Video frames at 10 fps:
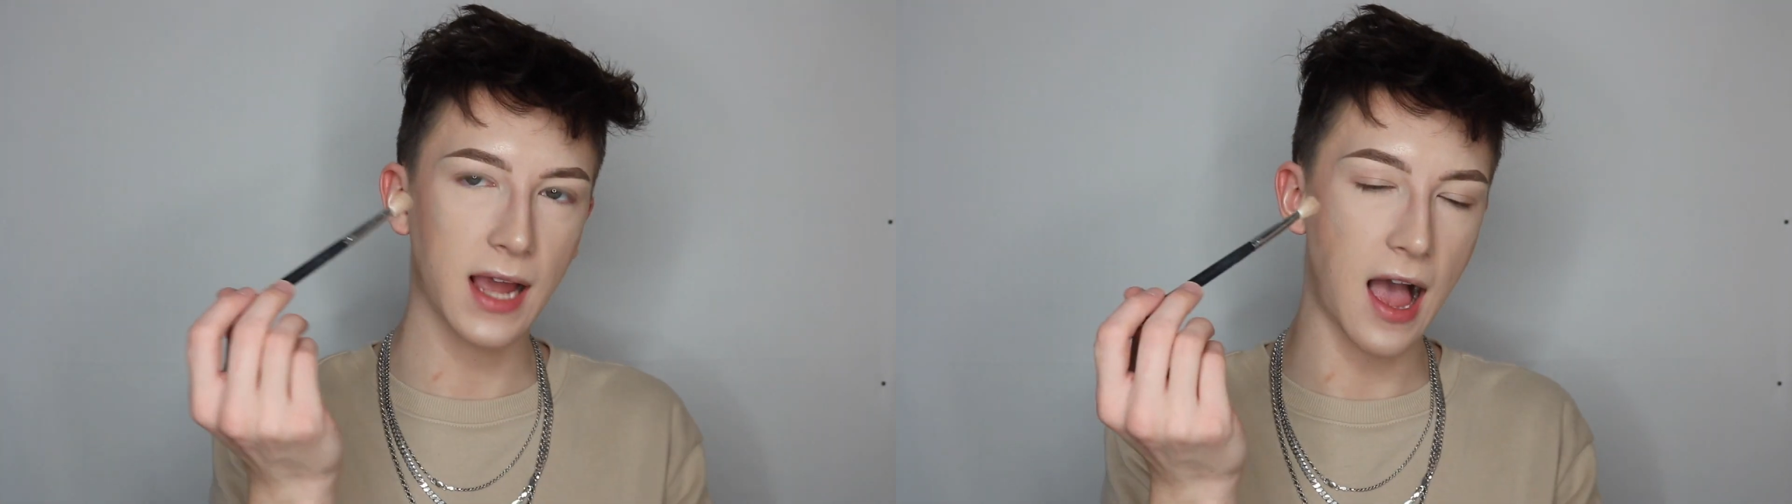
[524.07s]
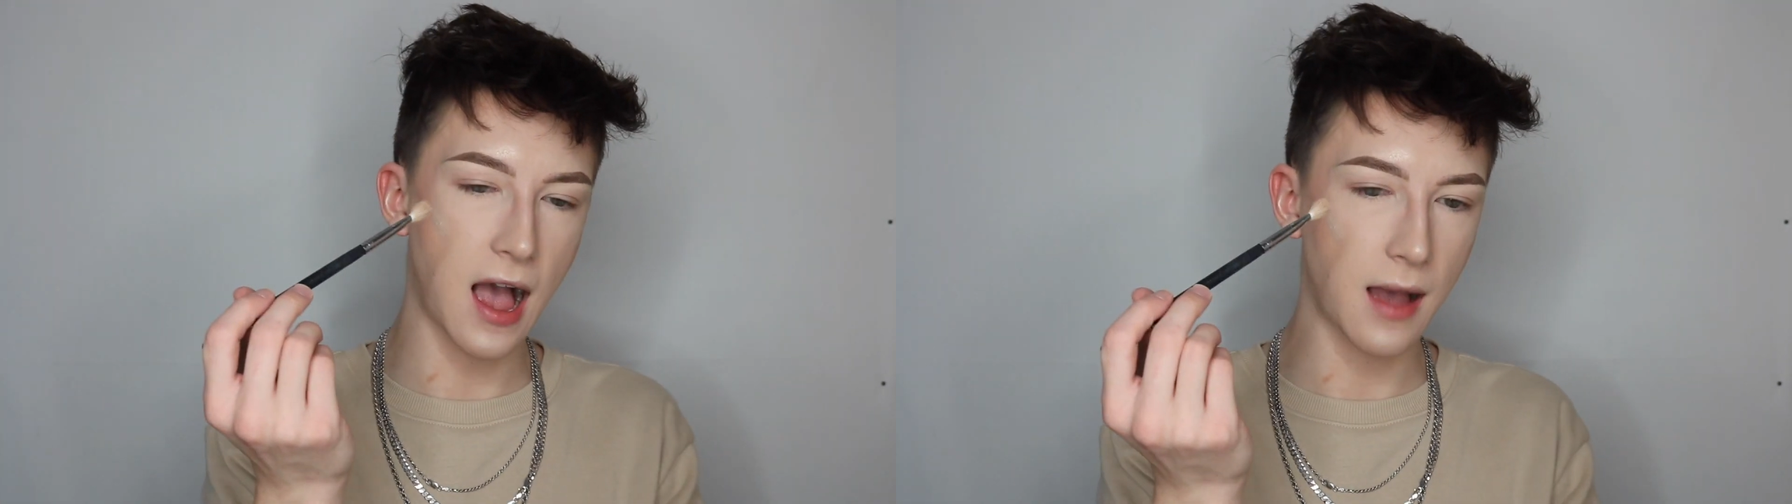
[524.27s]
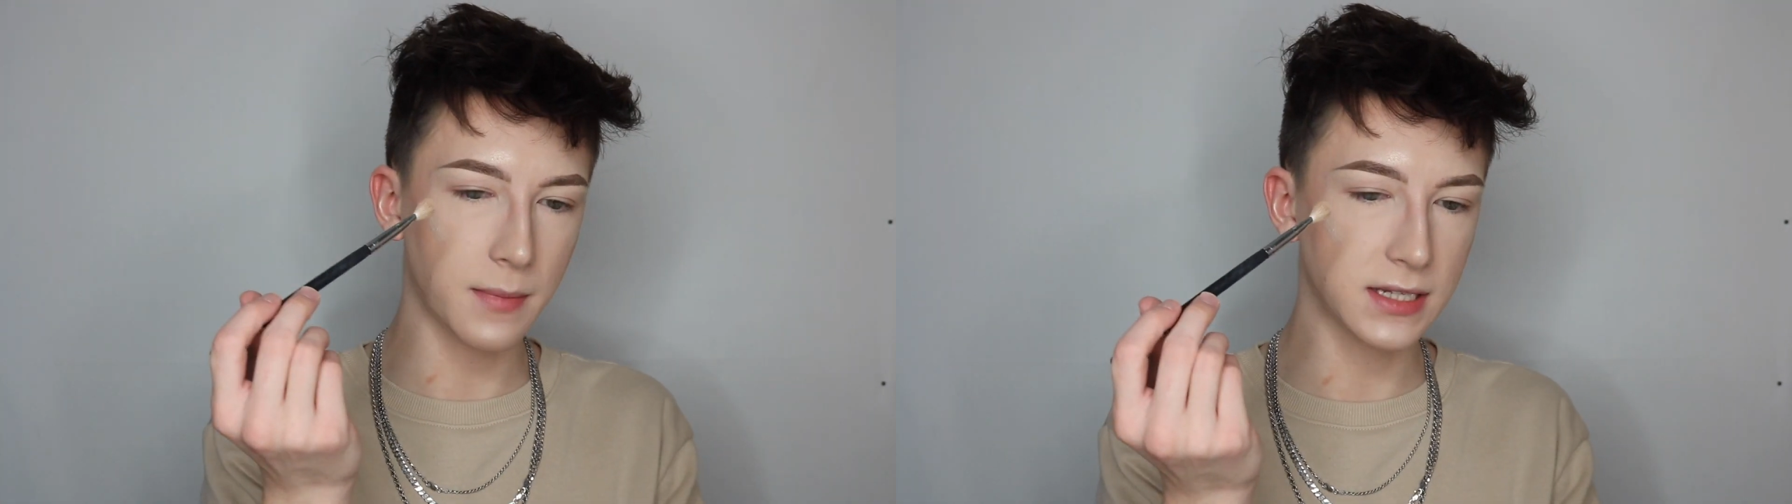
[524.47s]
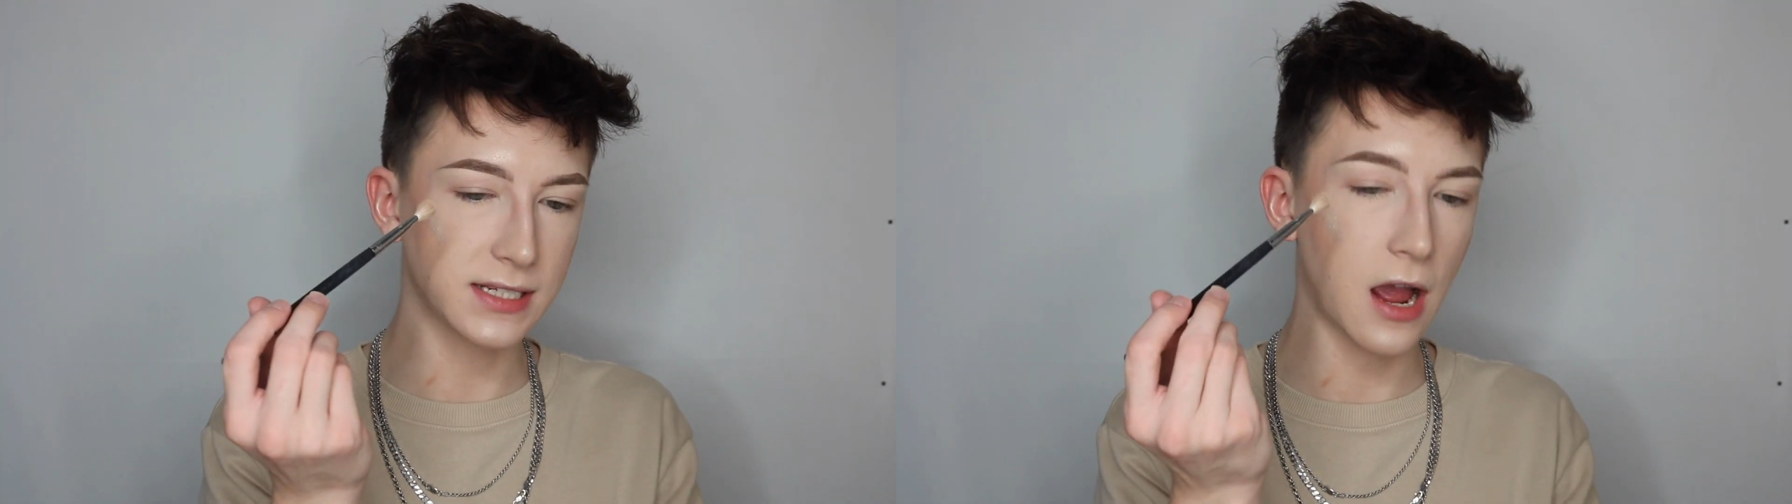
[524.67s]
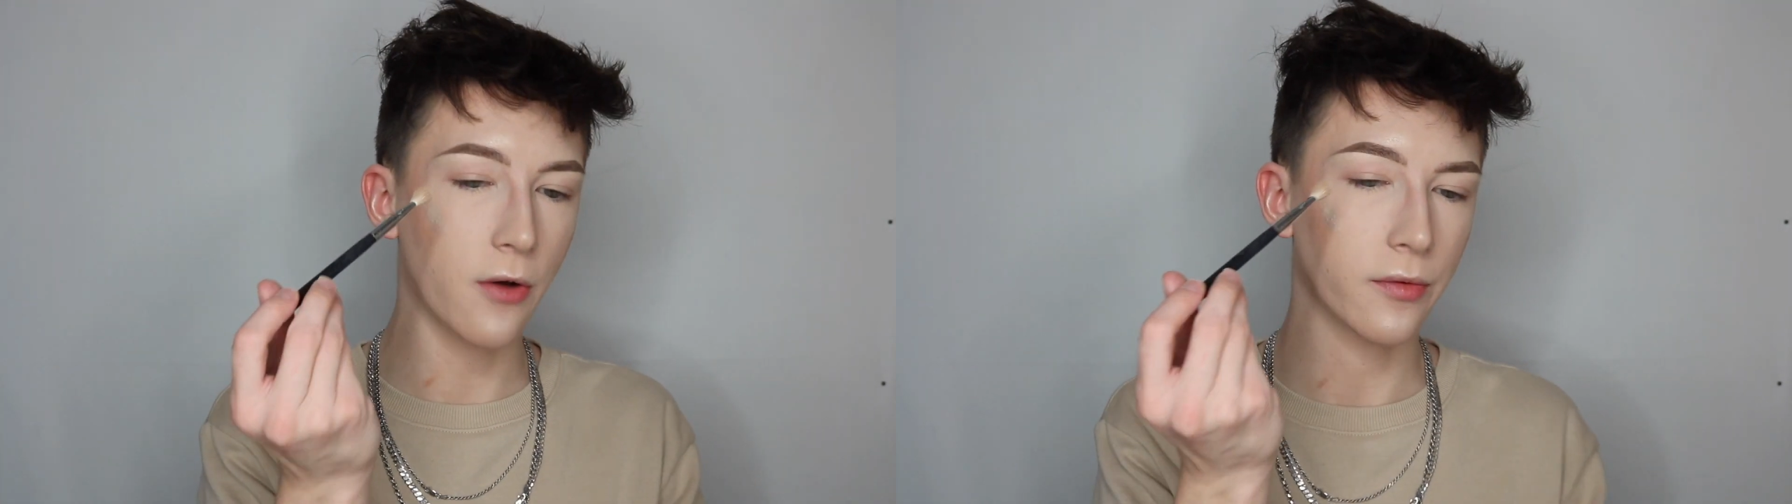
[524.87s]
calm
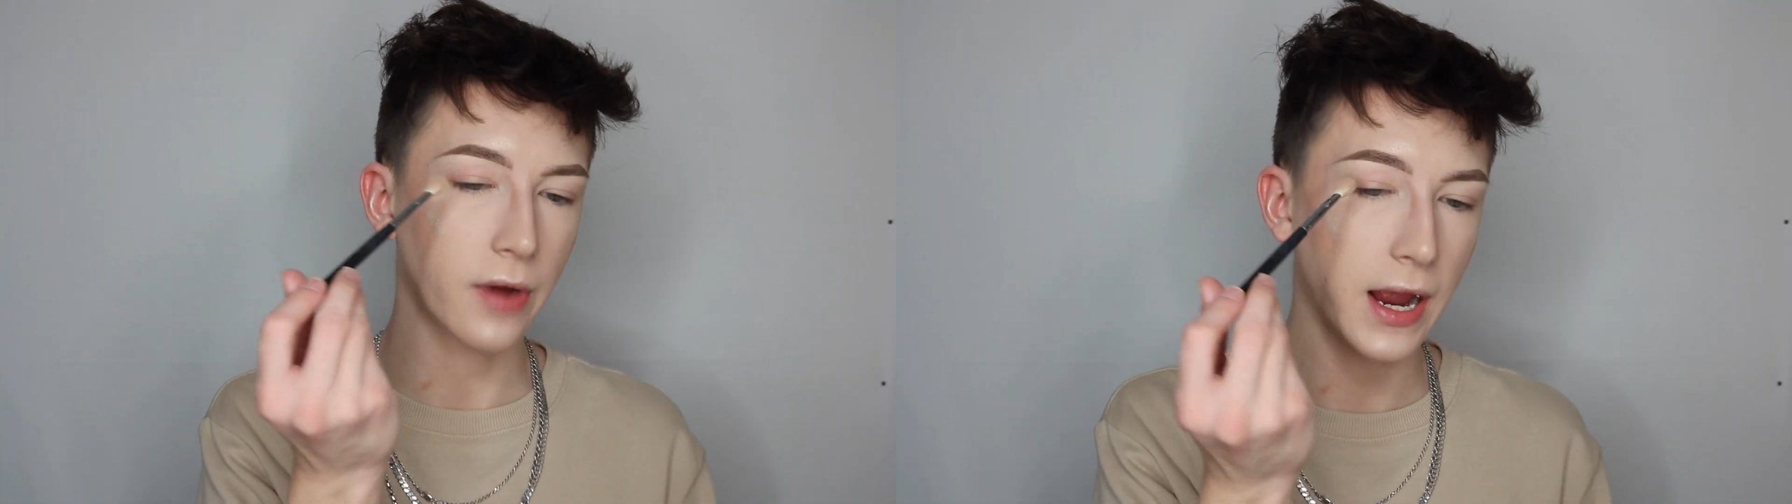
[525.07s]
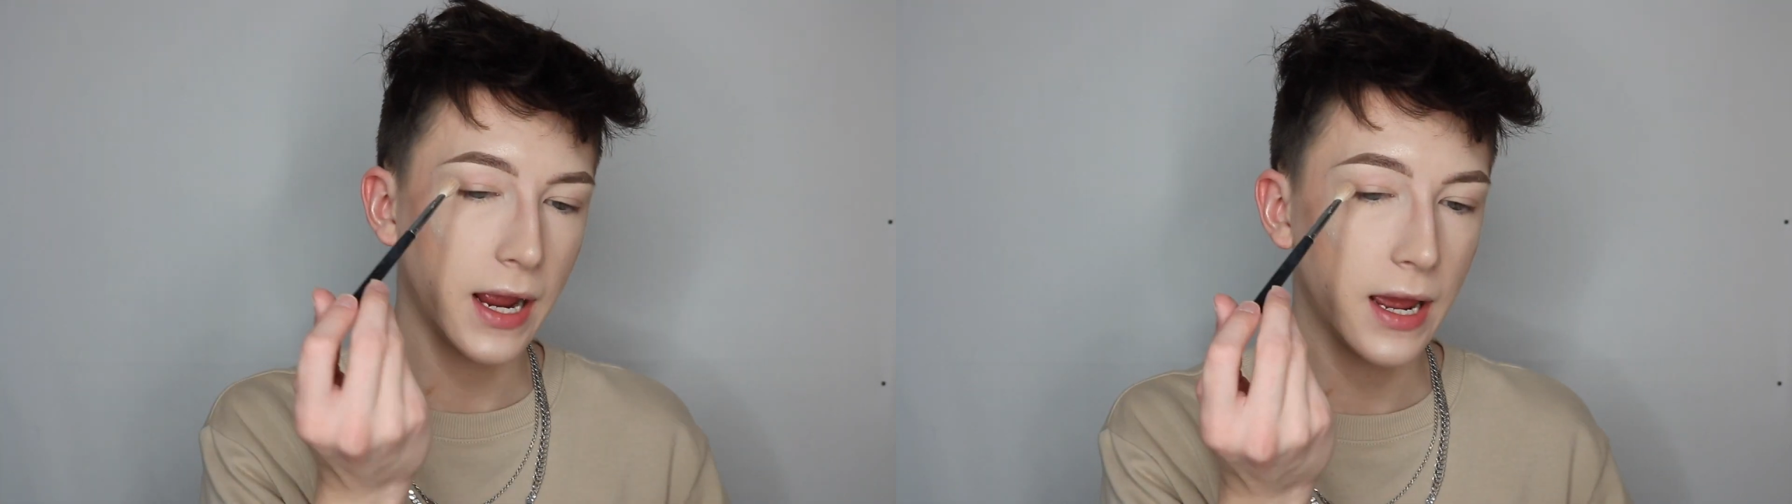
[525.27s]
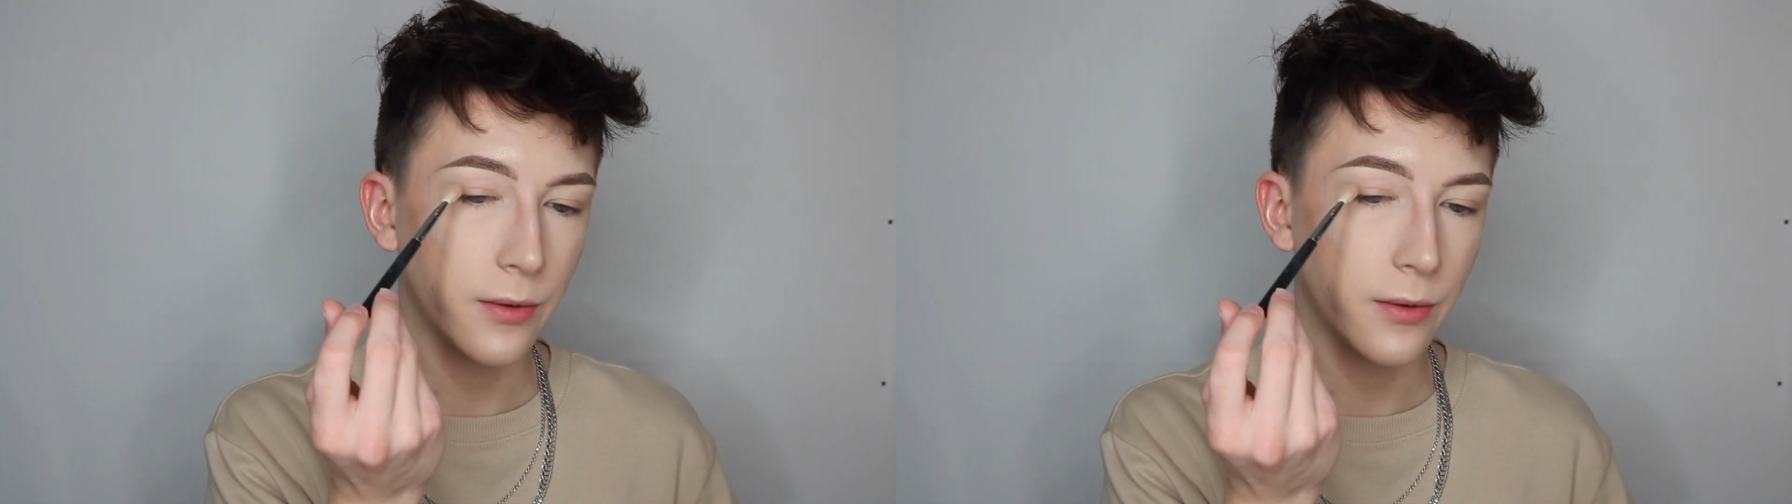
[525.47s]
down, right?